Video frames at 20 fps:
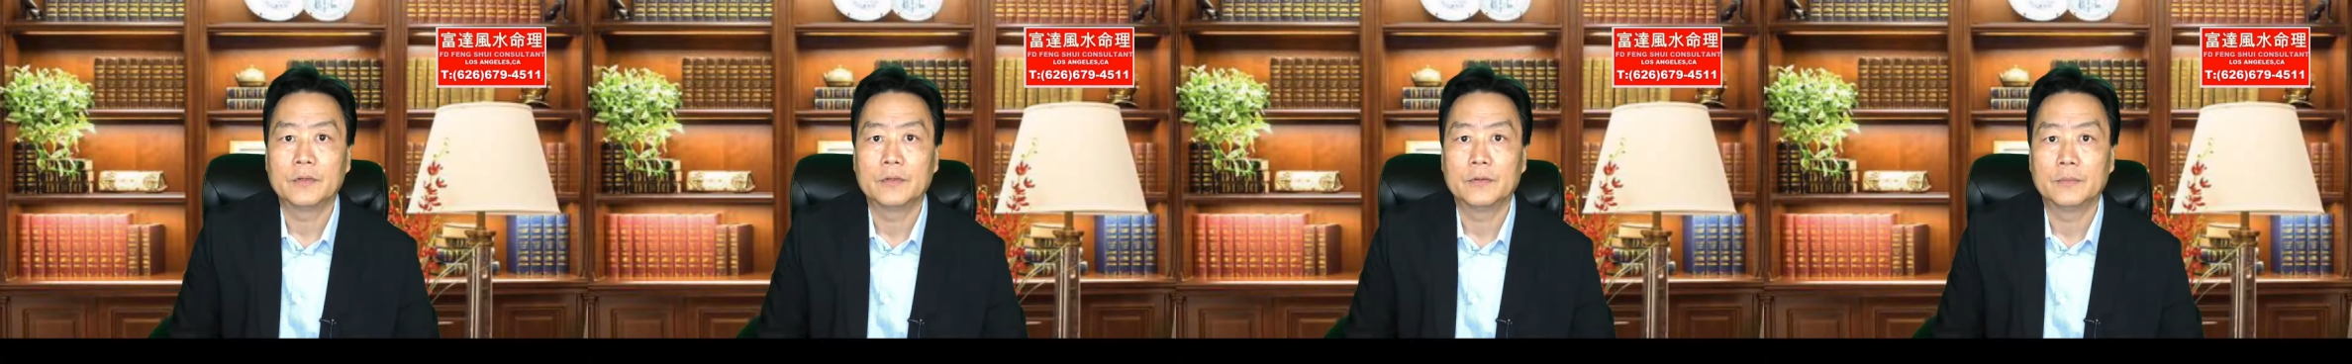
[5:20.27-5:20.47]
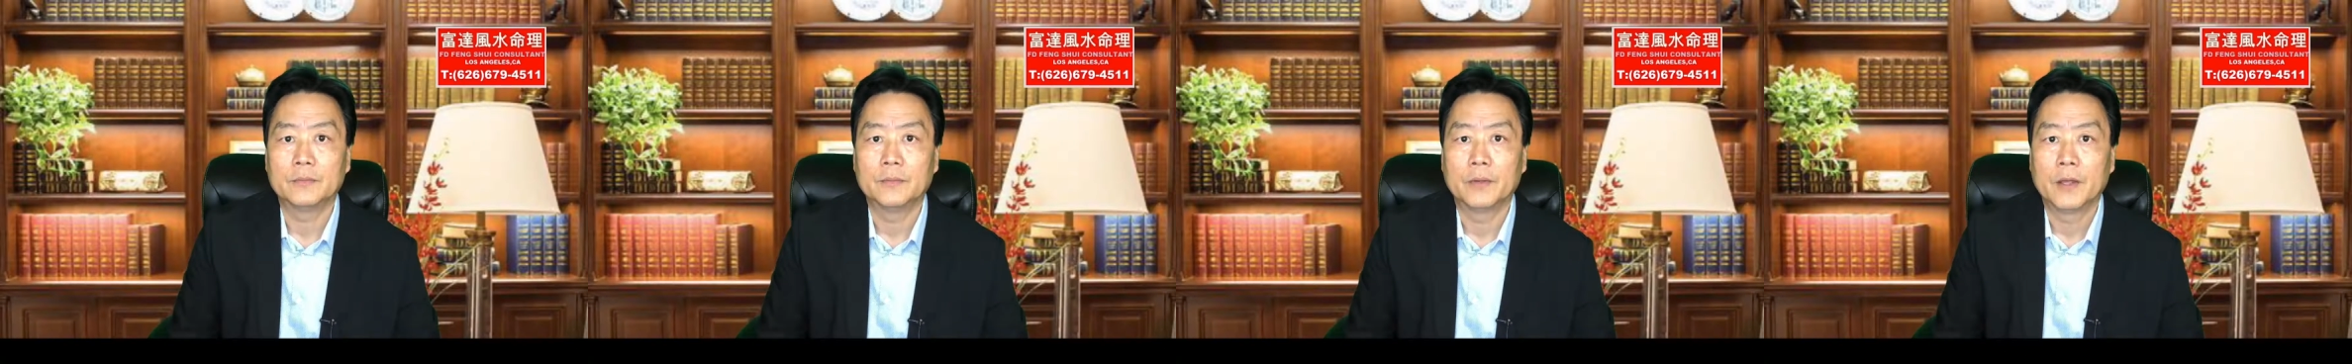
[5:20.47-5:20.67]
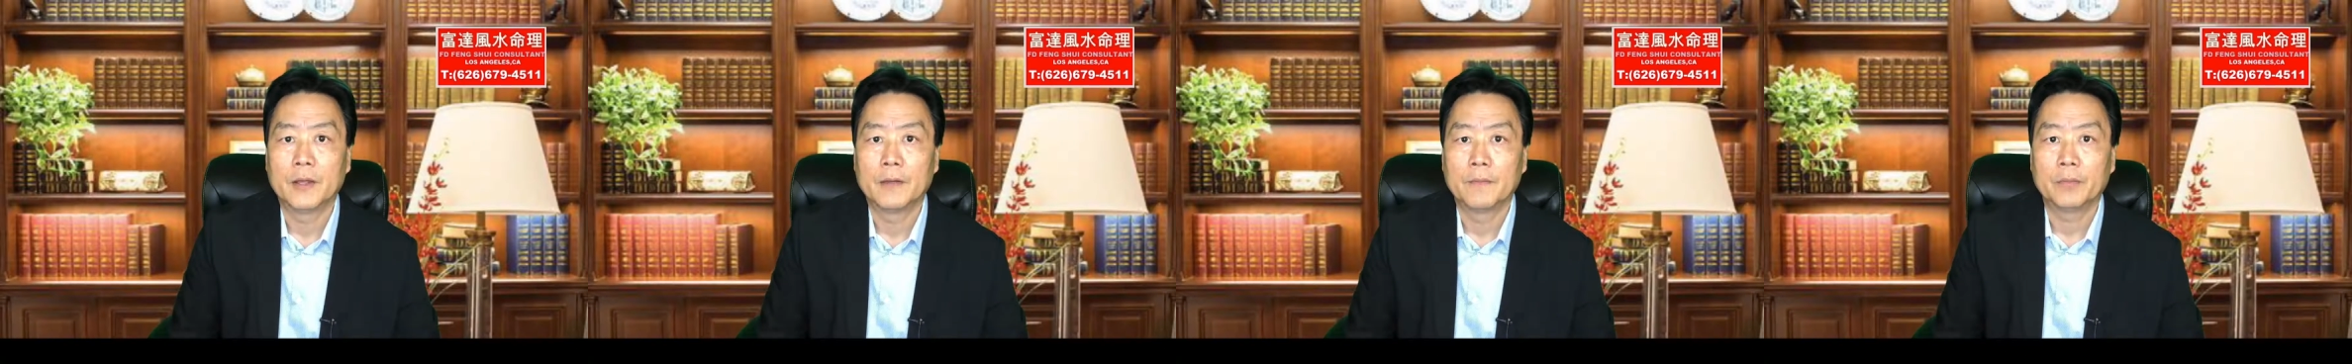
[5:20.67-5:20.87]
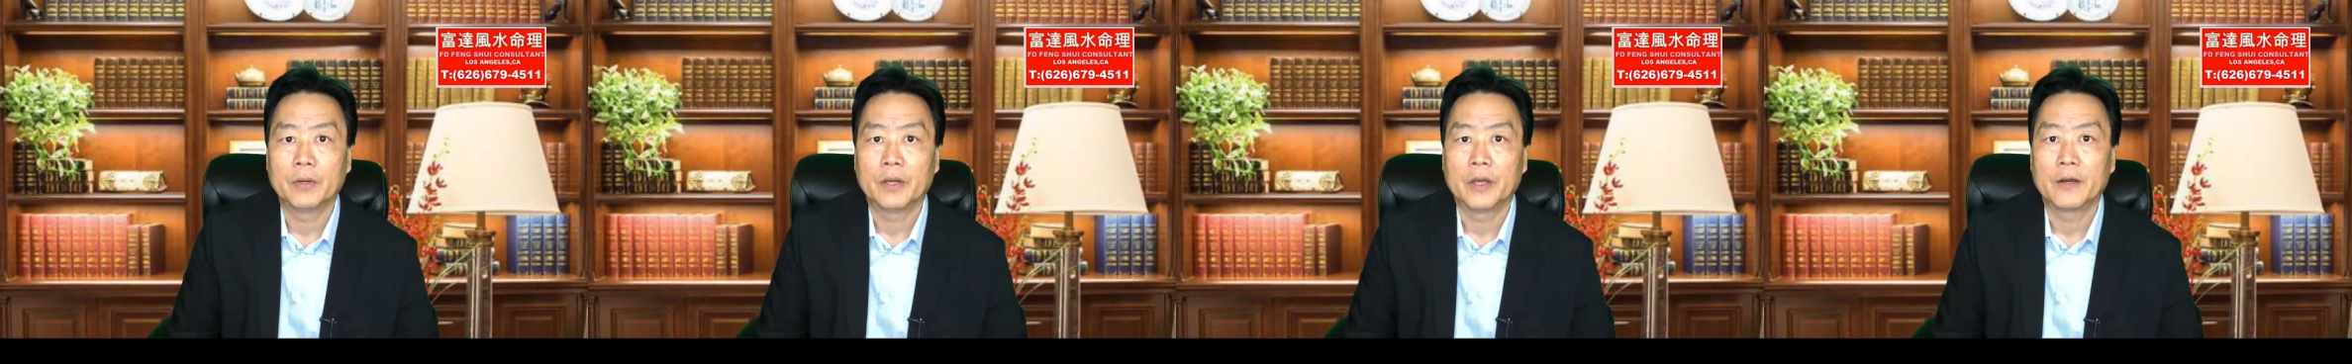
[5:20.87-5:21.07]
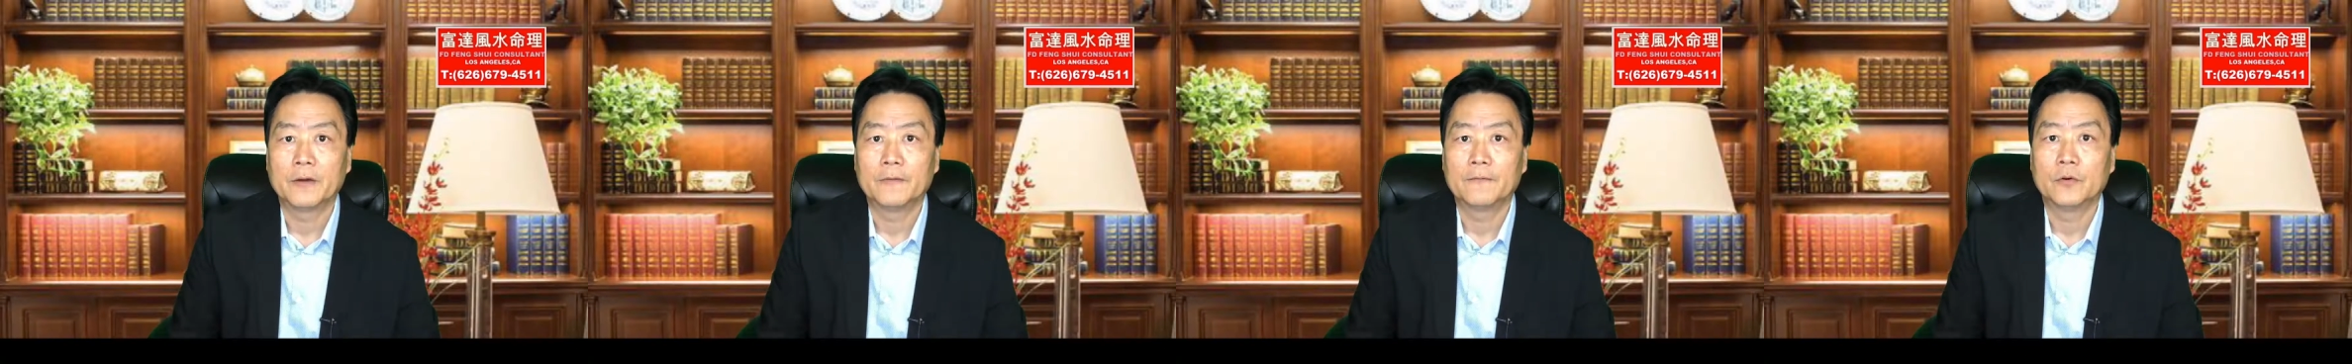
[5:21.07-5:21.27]
to be
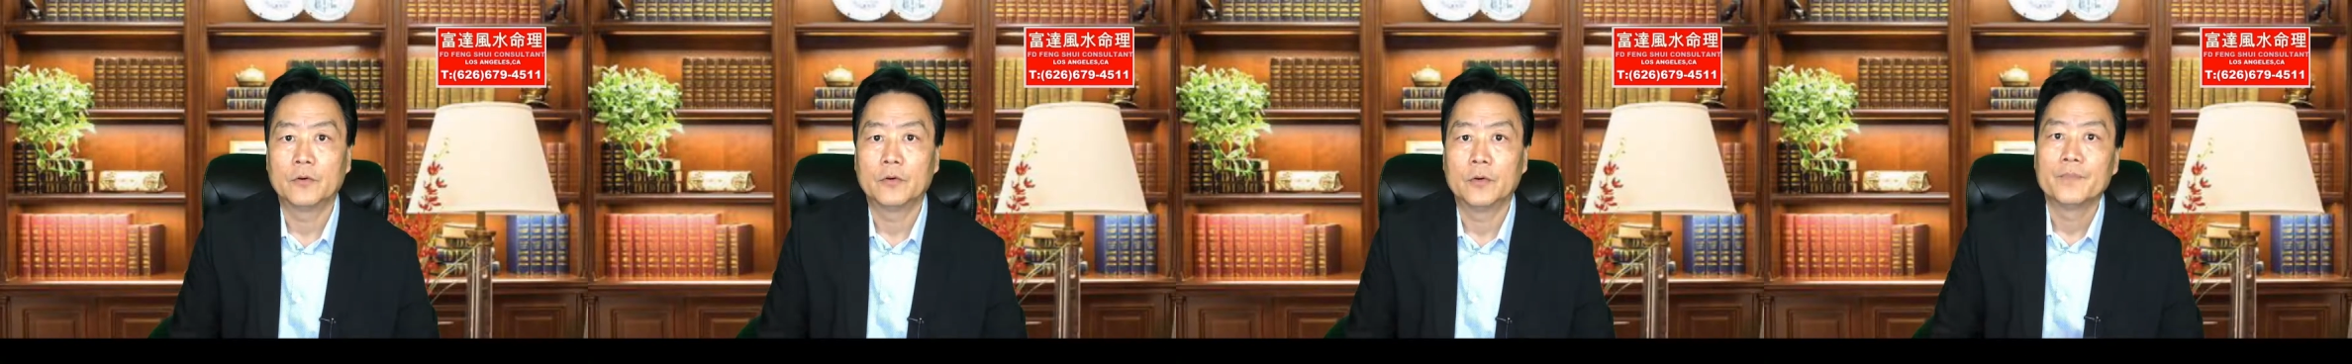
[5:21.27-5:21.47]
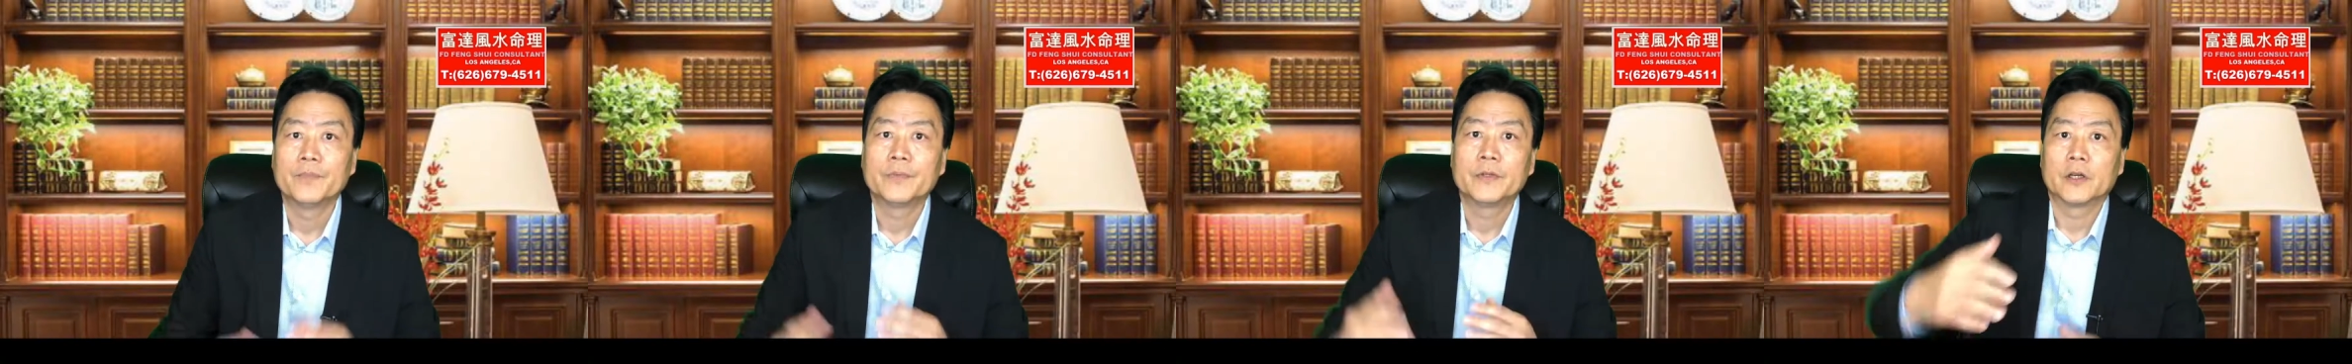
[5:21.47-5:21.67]
careful.